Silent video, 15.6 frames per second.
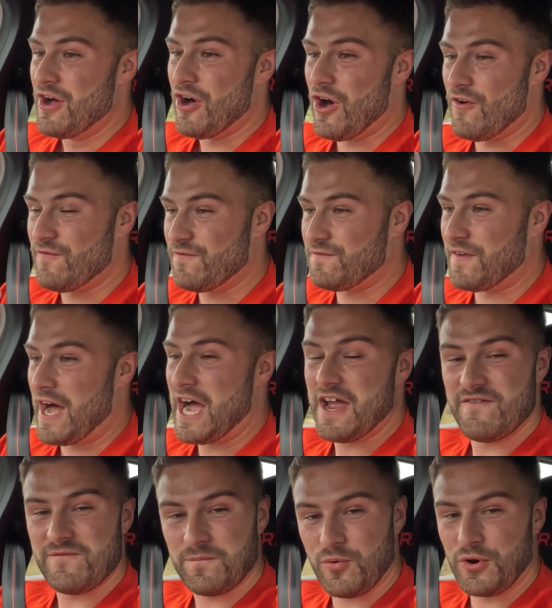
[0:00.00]
of
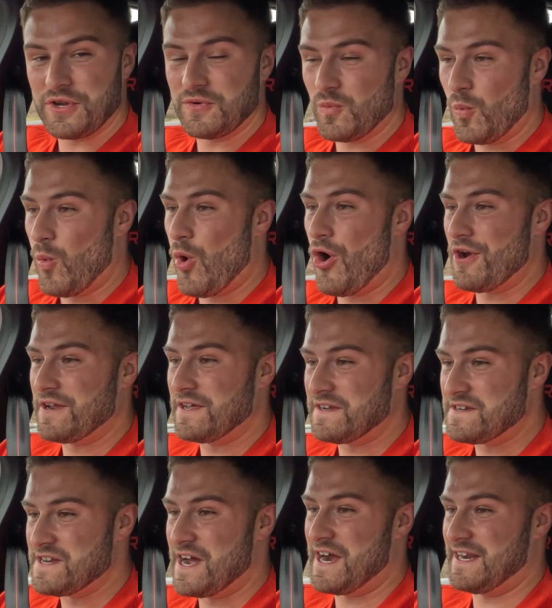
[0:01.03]

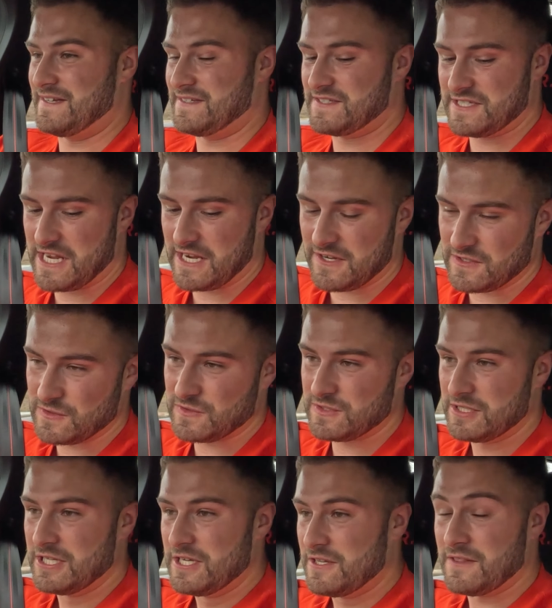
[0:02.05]
5.19
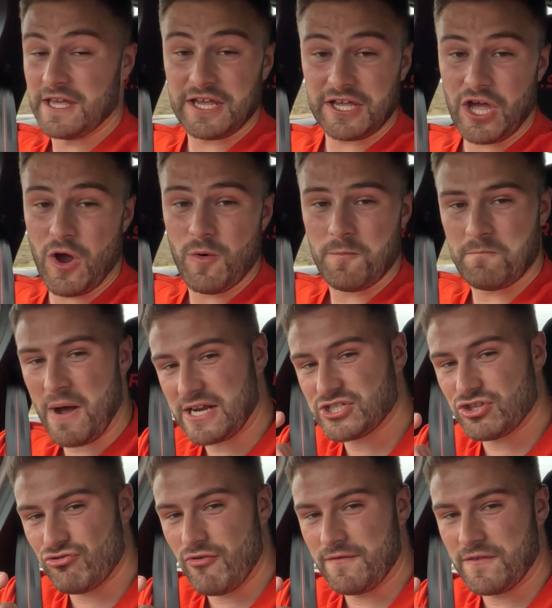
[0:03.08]
seconds. There you go. Back
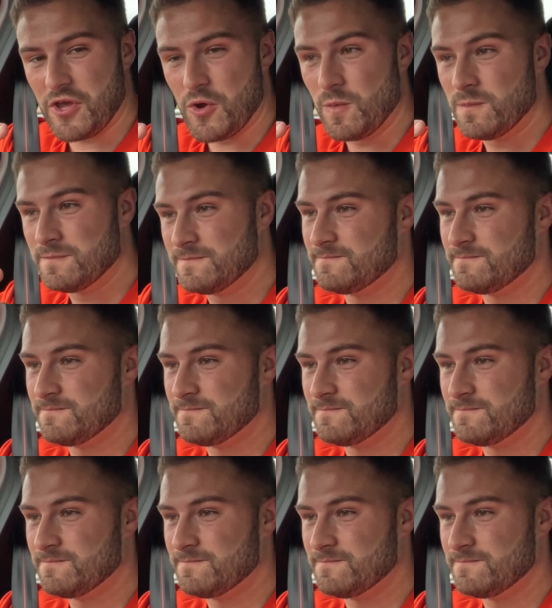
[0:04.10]
to the review.